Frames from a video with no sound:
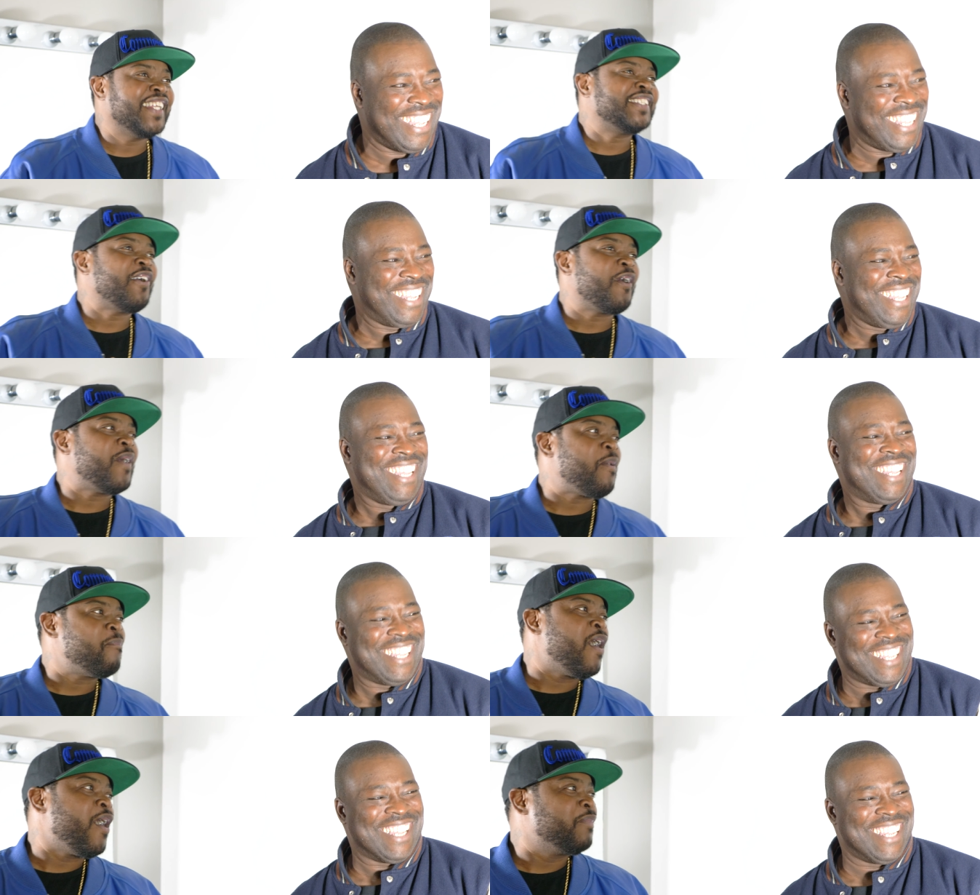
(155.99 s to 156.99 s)
Speaker 1: Let's talk about
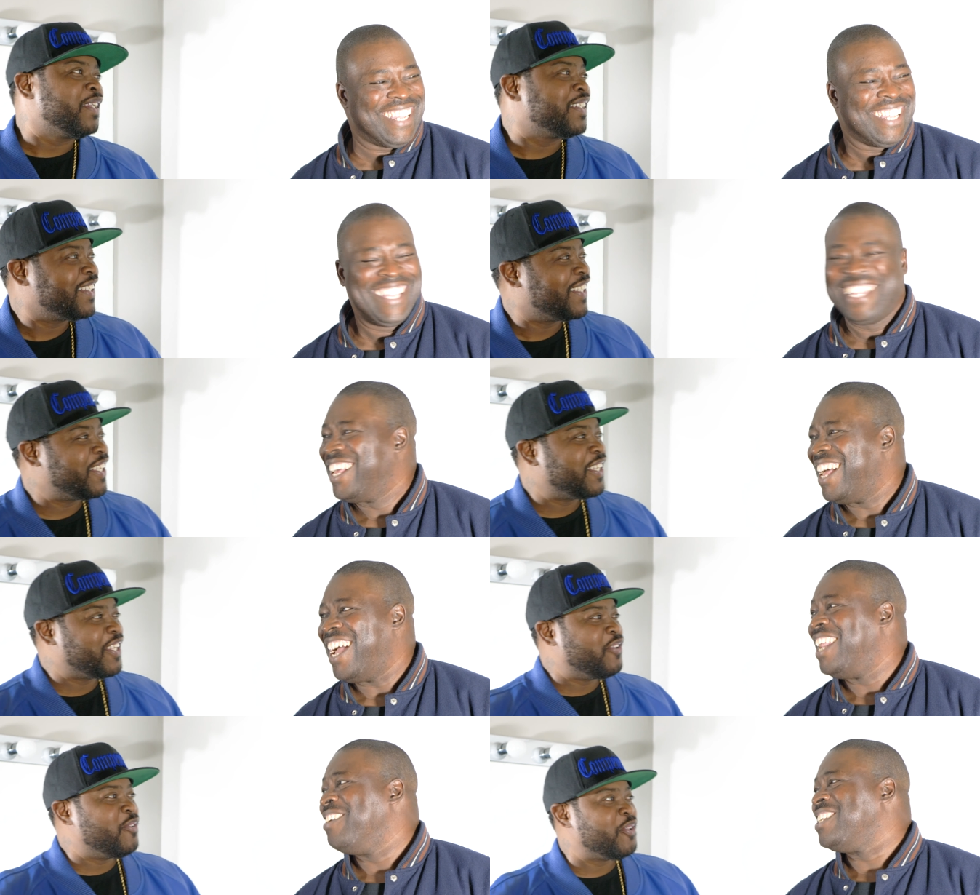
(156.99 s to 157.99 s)
bombing. I
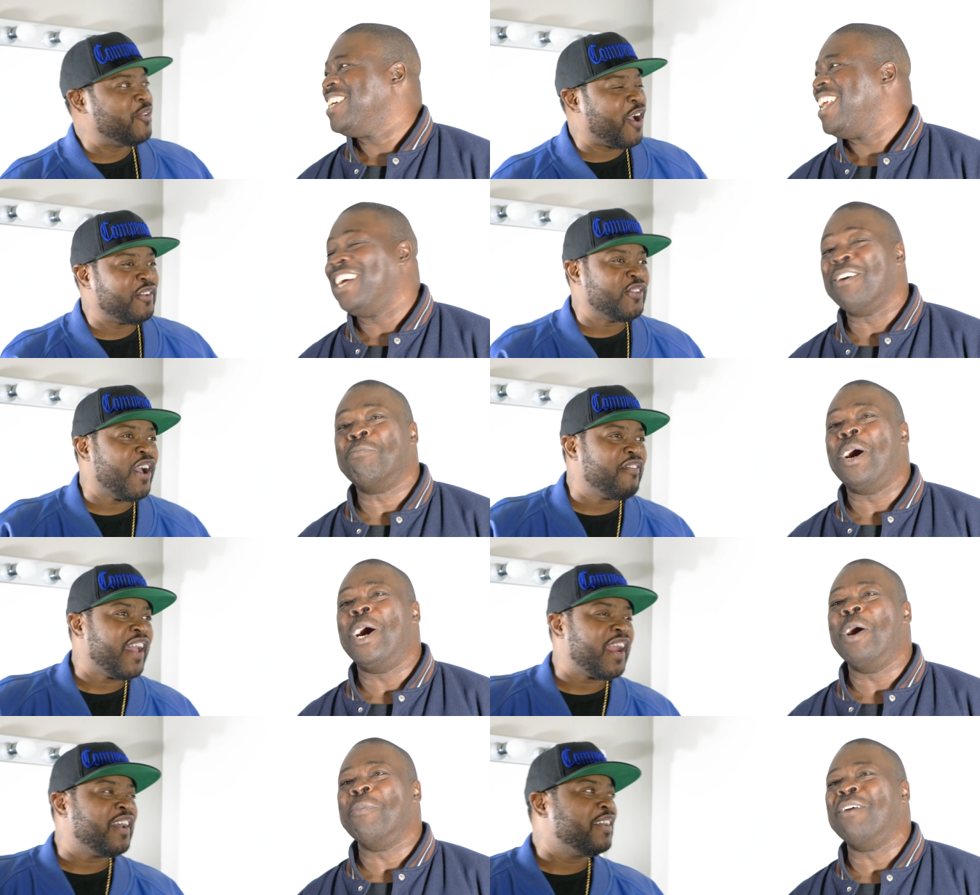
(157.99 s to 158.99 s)
ain't you, never seen that nigga bomb
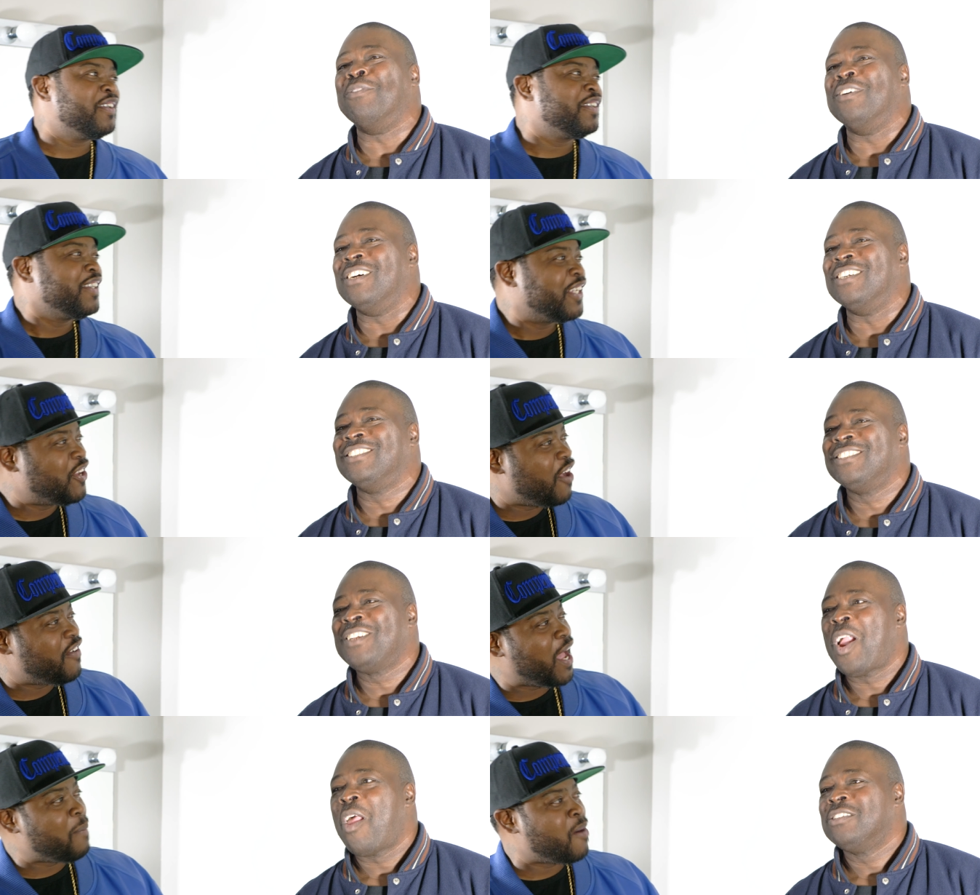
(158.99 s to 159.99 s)
ever, ever. You
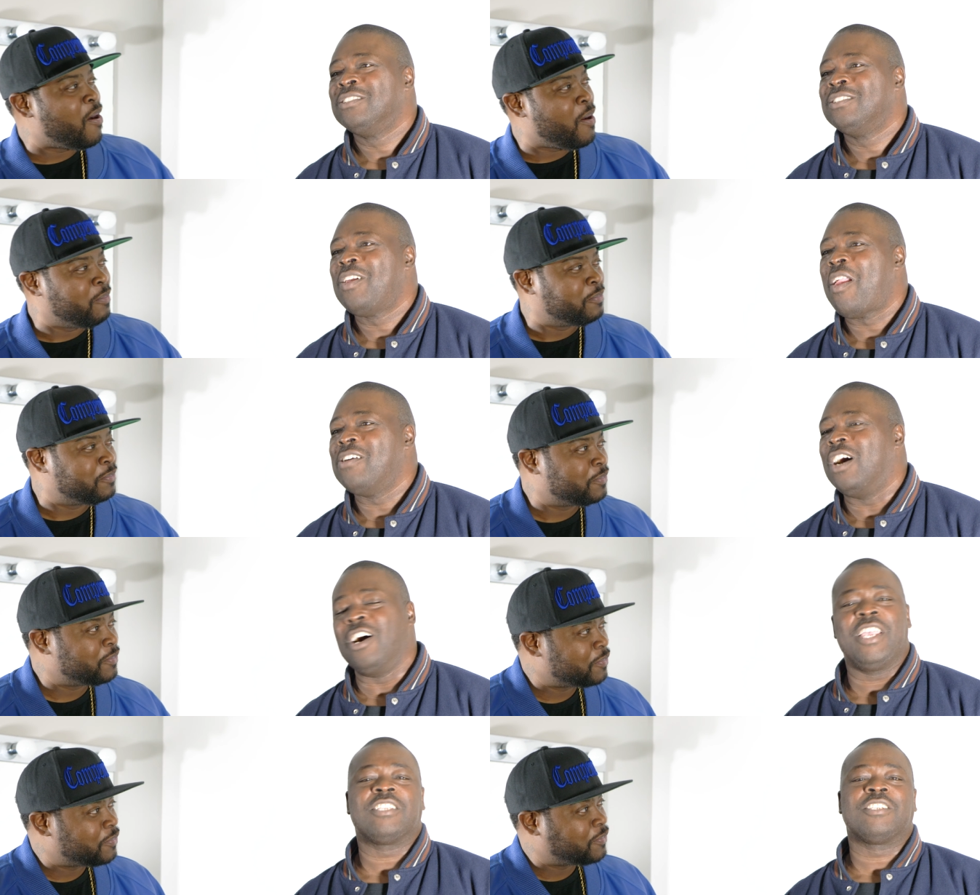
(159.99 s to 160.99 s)
ever had
Speaker 2: a bomb?
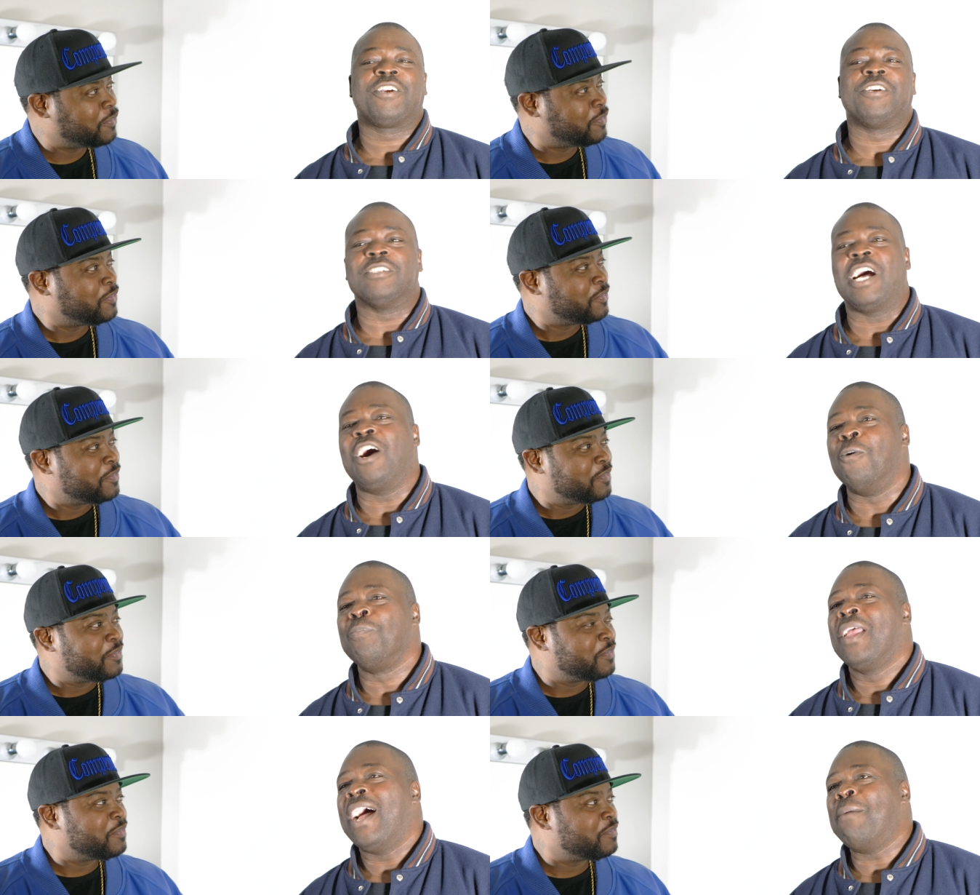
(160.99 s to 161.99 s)
Oh yes, sir. I
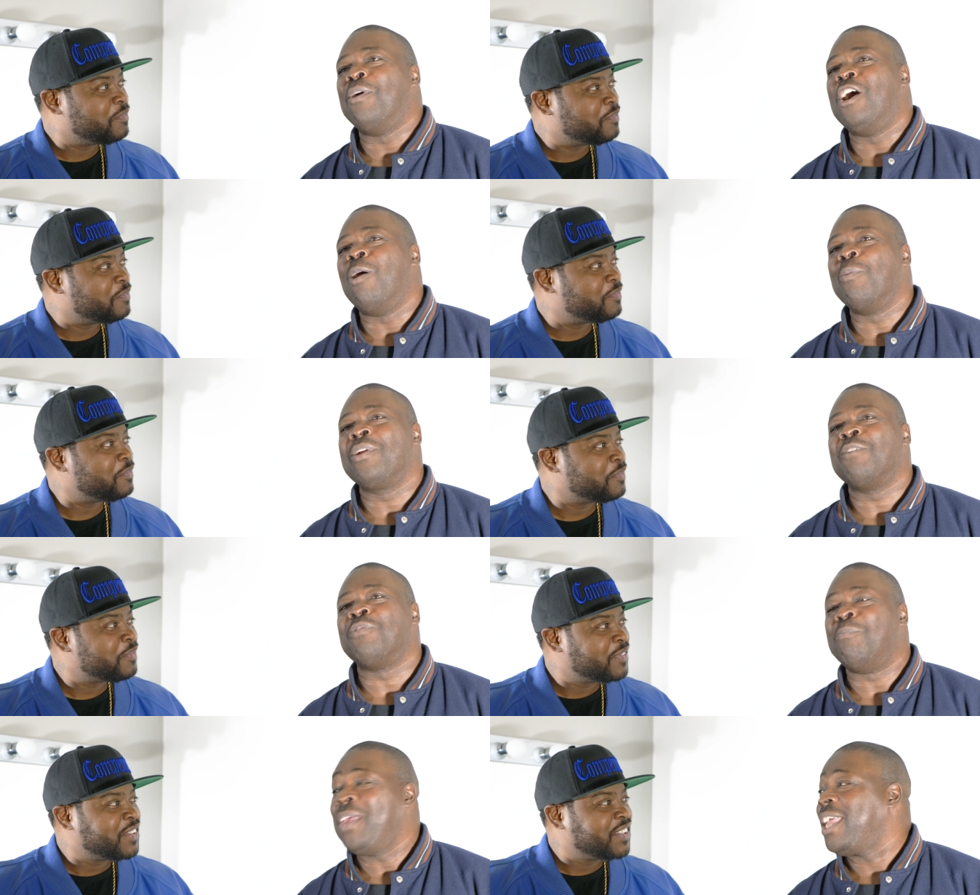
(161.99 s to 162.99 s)
op- I bomb opened up
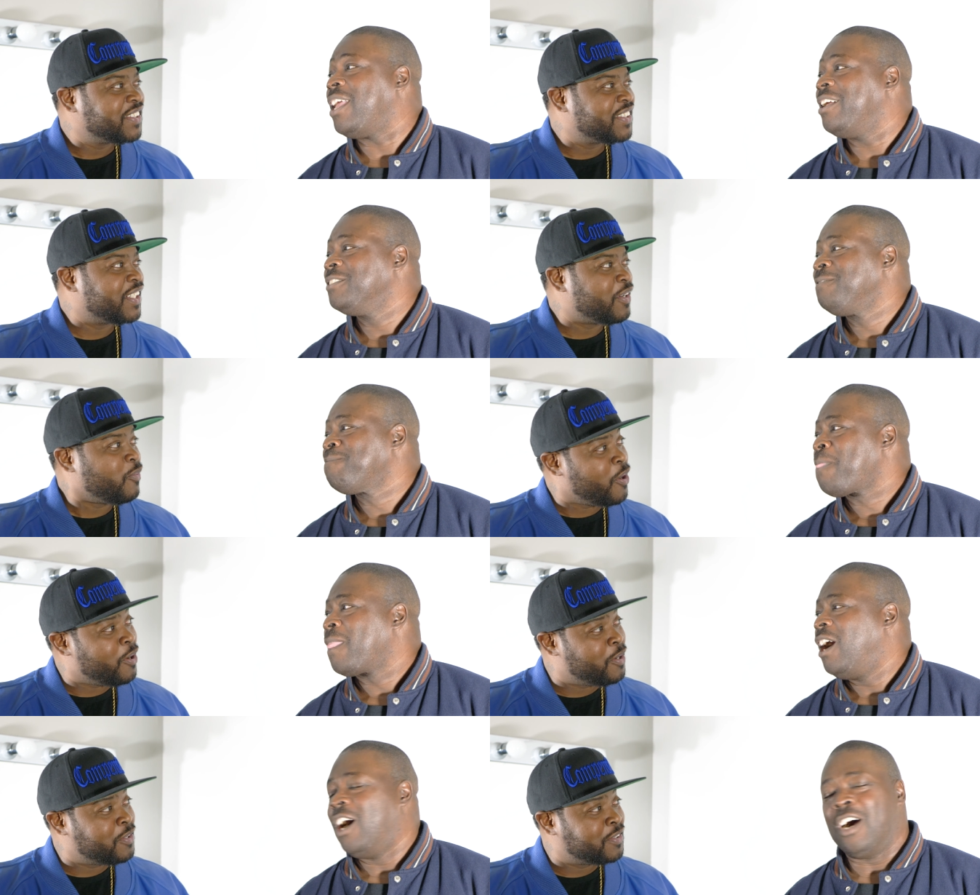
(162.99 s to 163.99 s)
for Biggie.
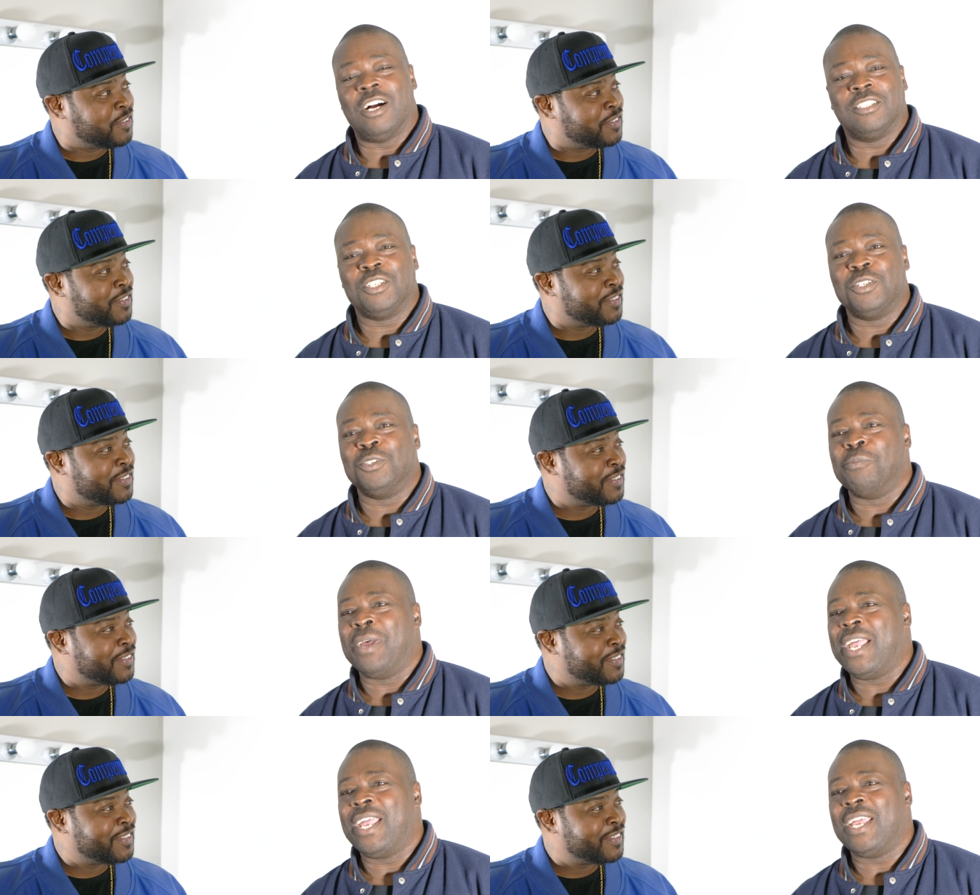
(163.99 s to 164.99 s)
Word. Oh, dude,
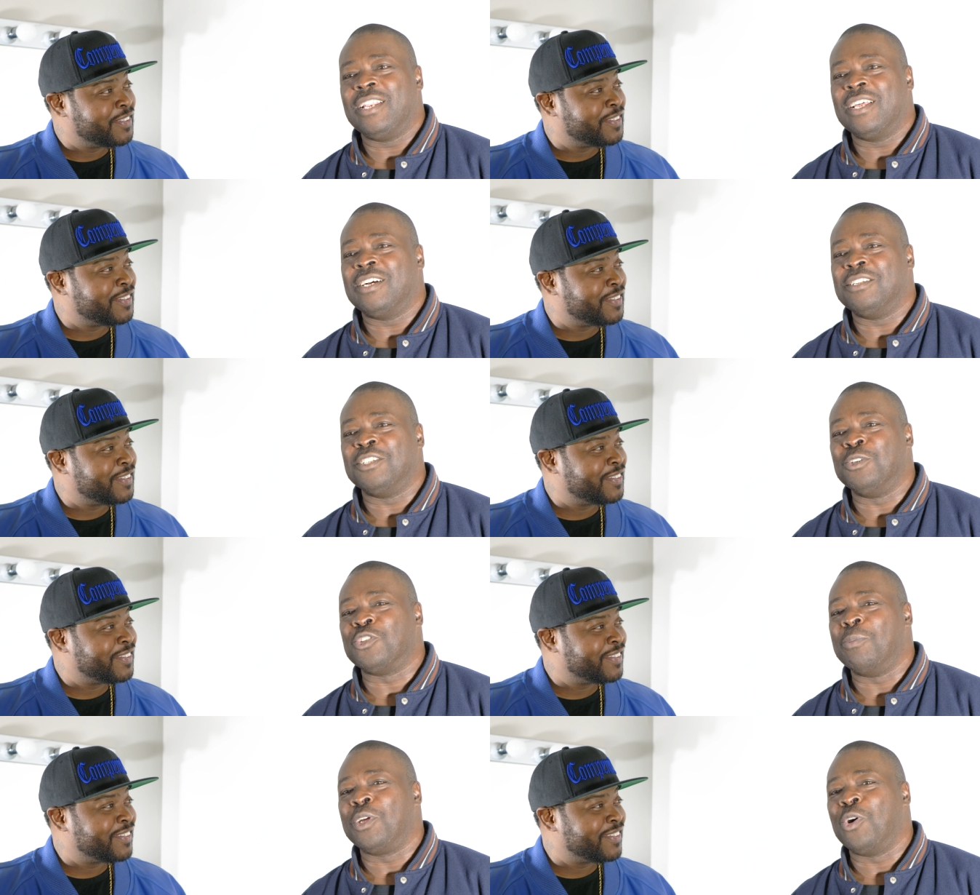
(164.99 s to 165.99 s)
man. Uh, dude told me